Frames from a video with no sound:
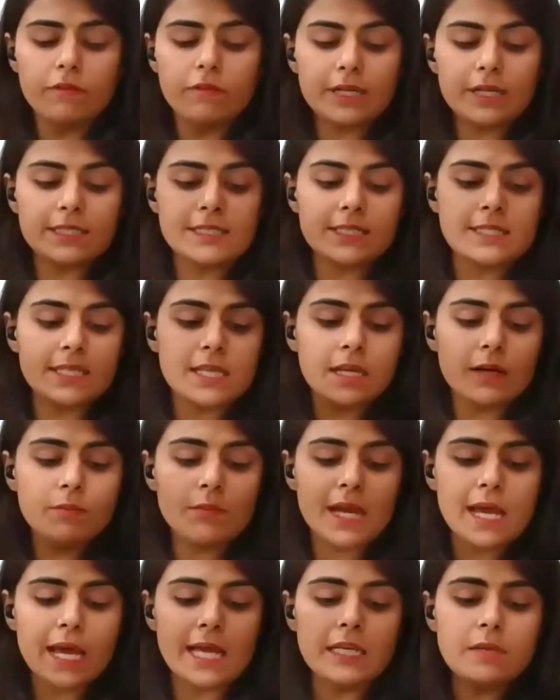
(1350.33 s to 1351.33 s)
where
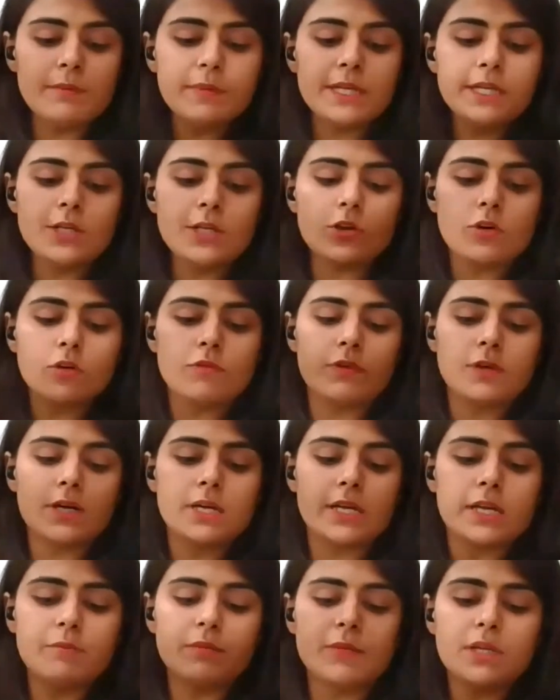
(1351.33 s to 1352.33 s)
some element of a
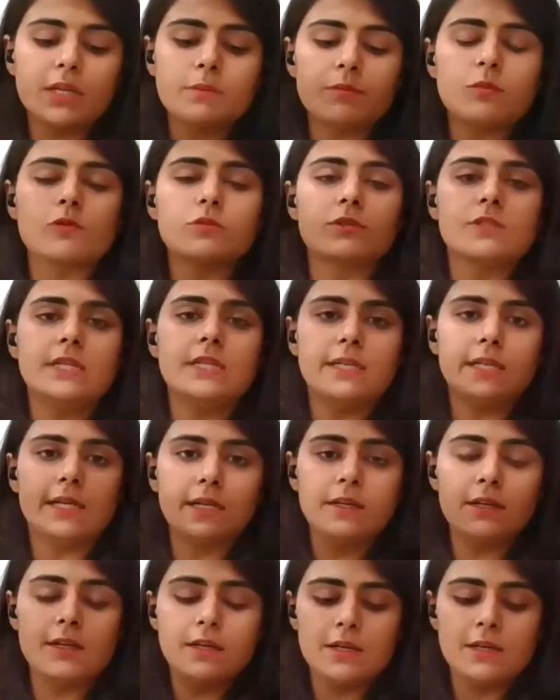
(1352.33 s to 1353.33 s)
criminal
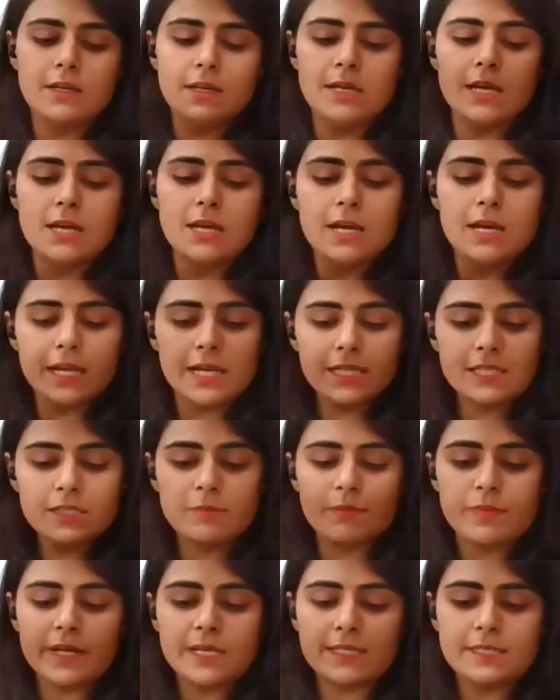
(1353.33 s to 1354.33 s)
proceeding
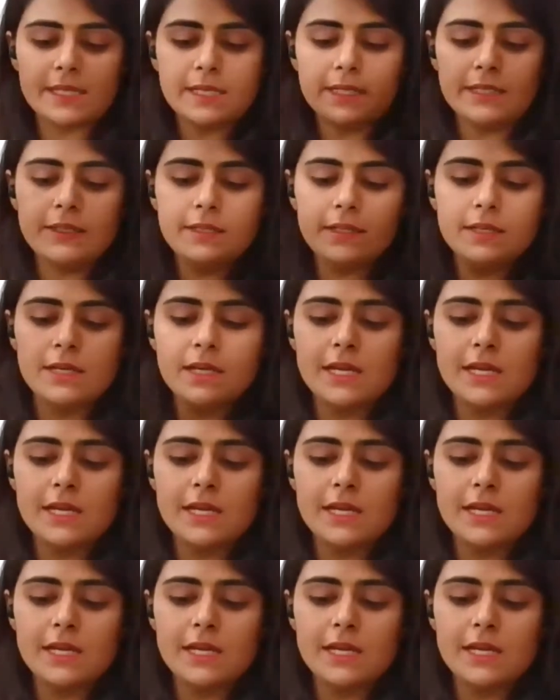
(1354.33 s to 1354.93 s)
is present